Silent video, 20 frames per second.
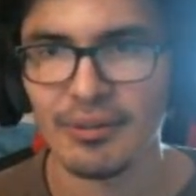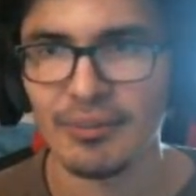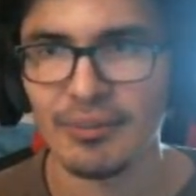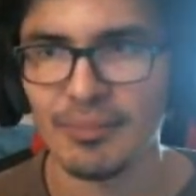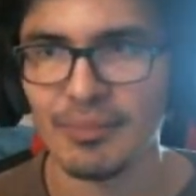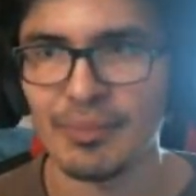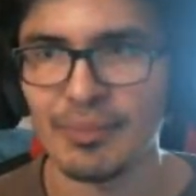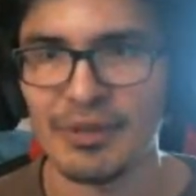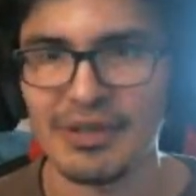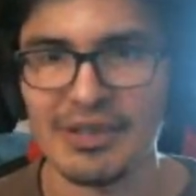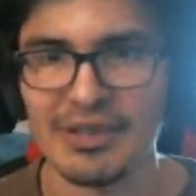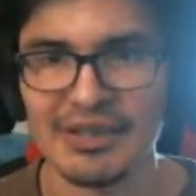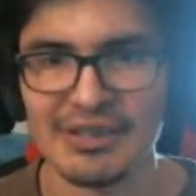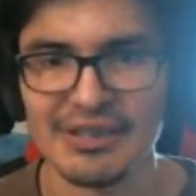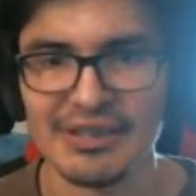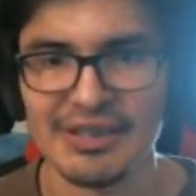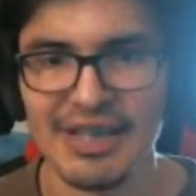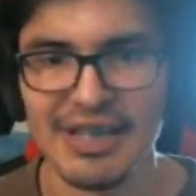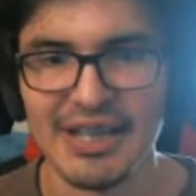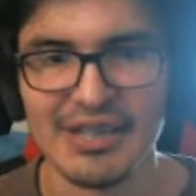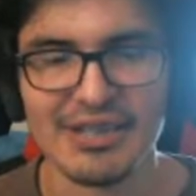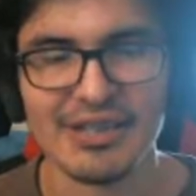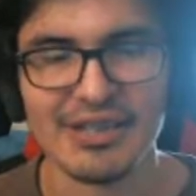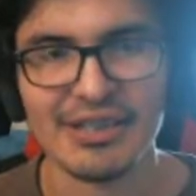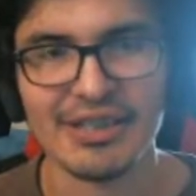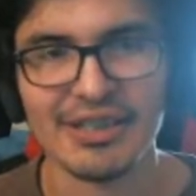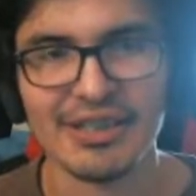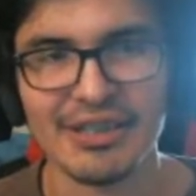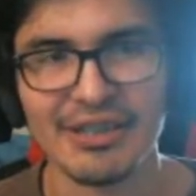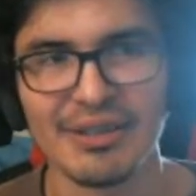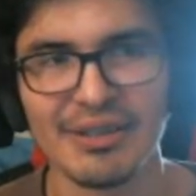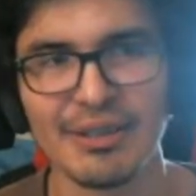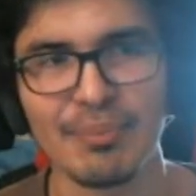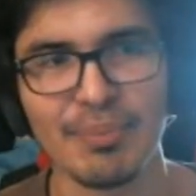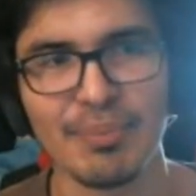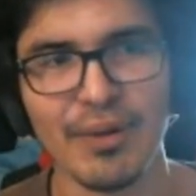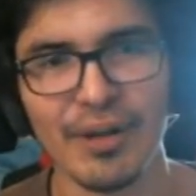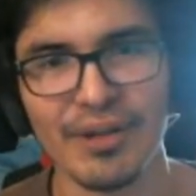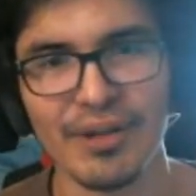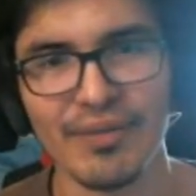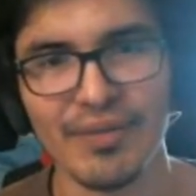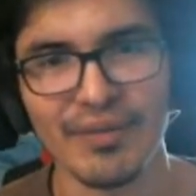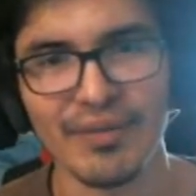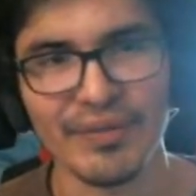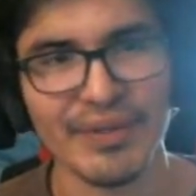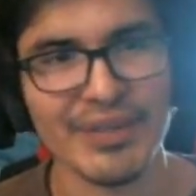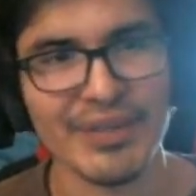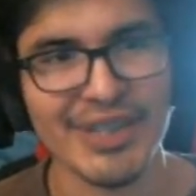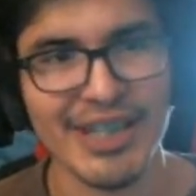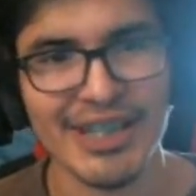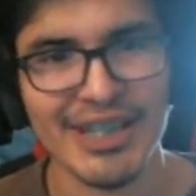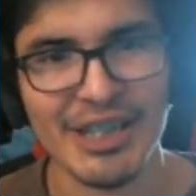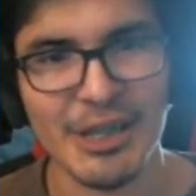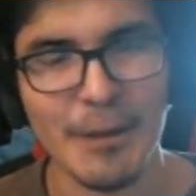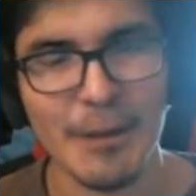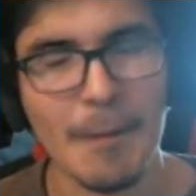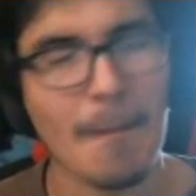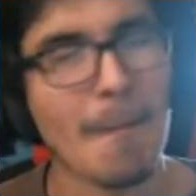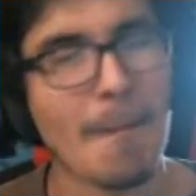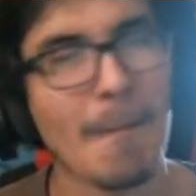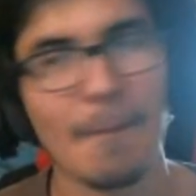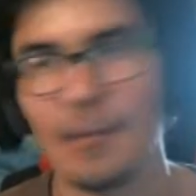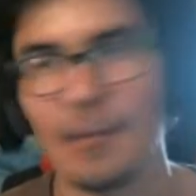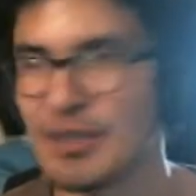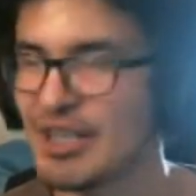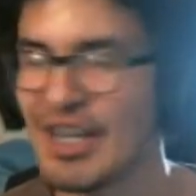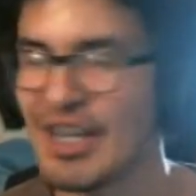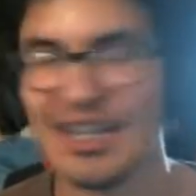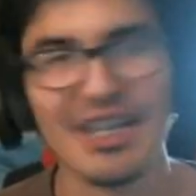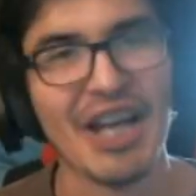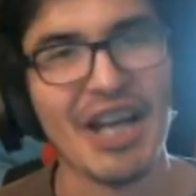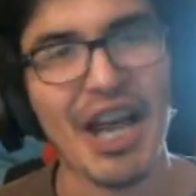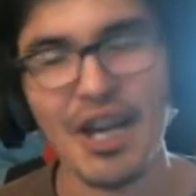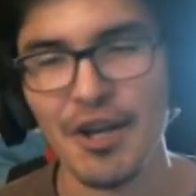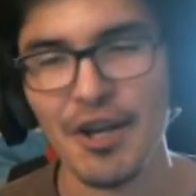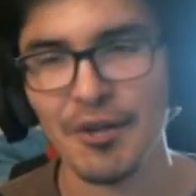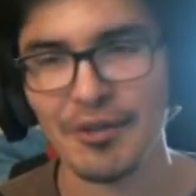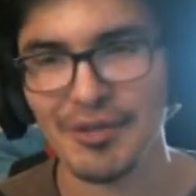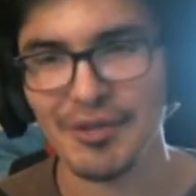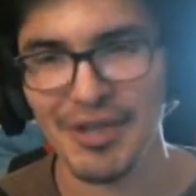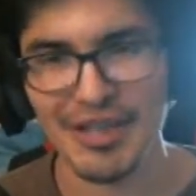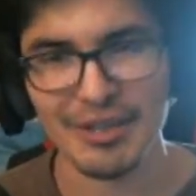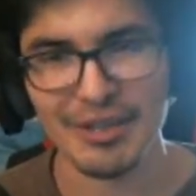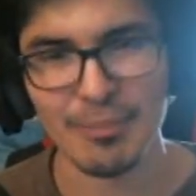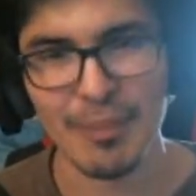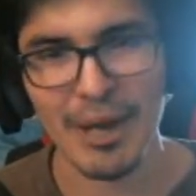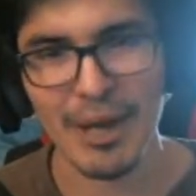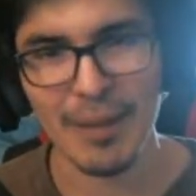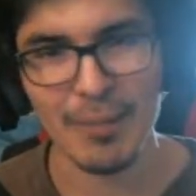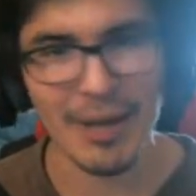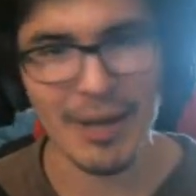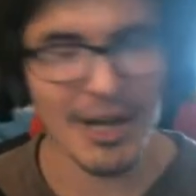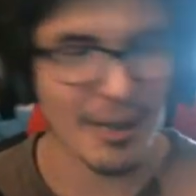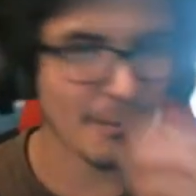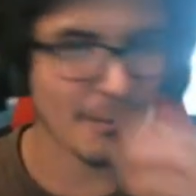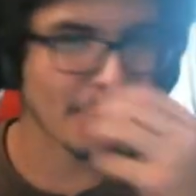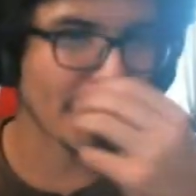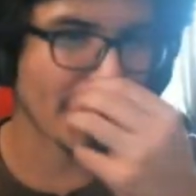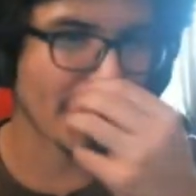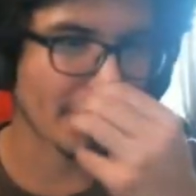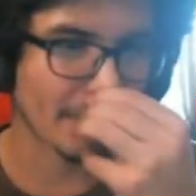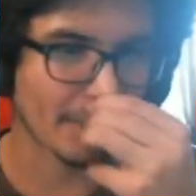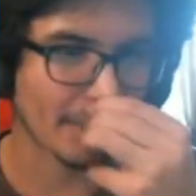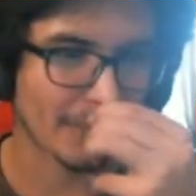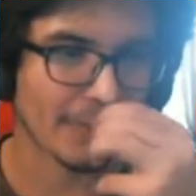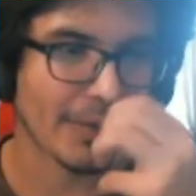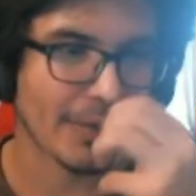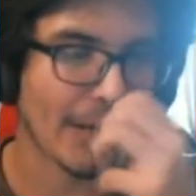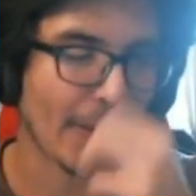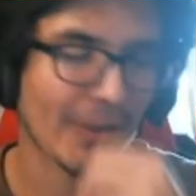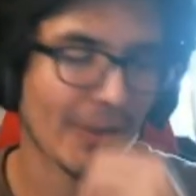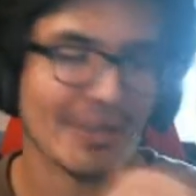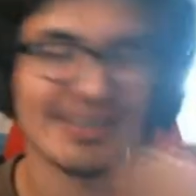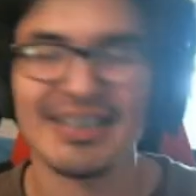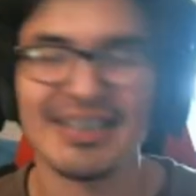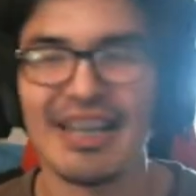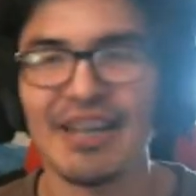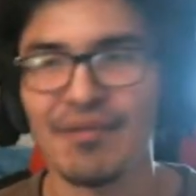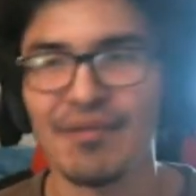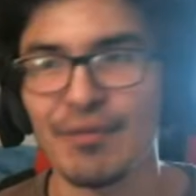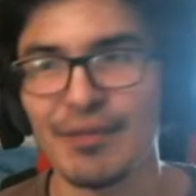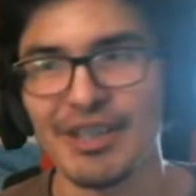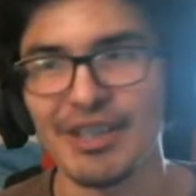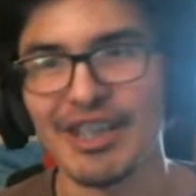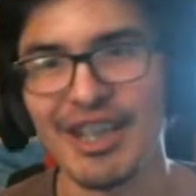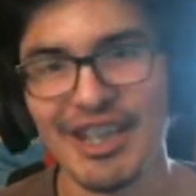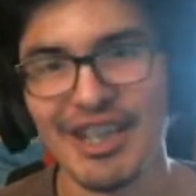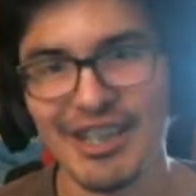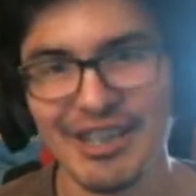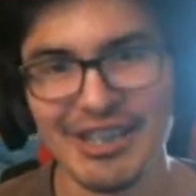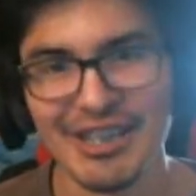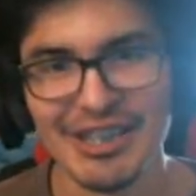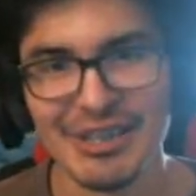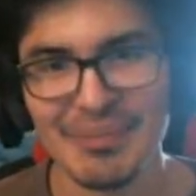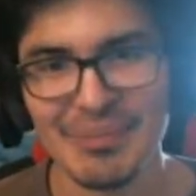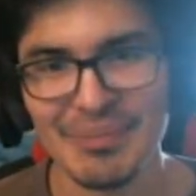But this is actually part of the first ending, which I did not know, so that's my bad. But now I can say I fully gotten it.